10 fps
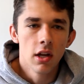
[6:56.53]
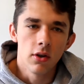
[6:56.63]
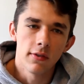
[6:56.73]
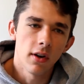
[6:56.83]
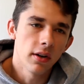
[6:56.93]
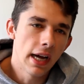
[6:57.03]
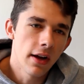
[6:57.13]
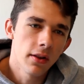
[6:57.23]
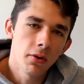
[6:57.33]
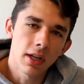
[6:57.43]
you start
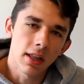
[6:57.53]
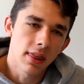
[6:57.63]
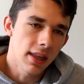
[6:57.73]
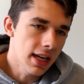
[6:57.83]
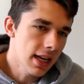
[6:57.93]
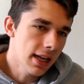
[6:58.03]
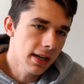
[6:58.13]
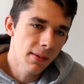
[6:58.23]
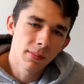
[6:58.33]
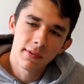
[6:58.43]
downloading
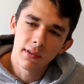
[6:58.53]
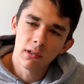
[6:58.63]
themes,